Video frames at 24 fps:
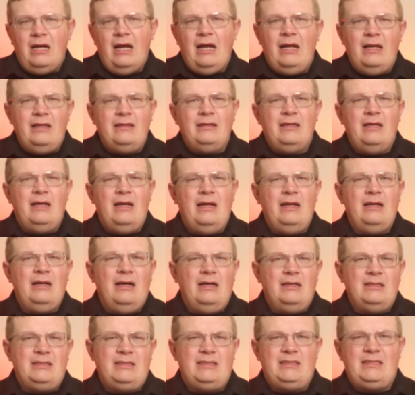and then
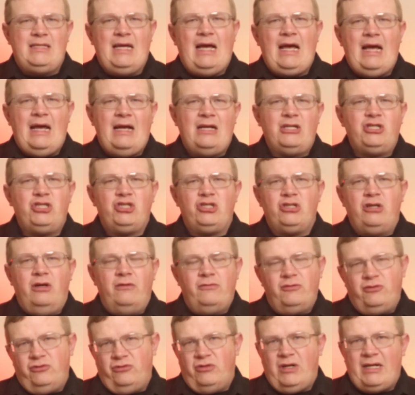a dash
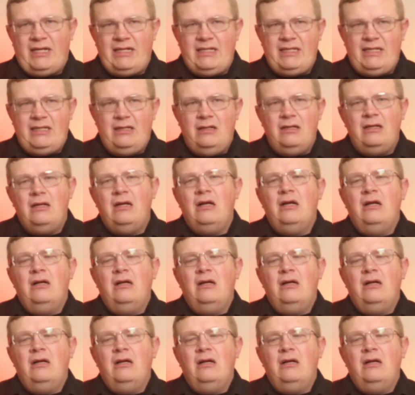of grenadine.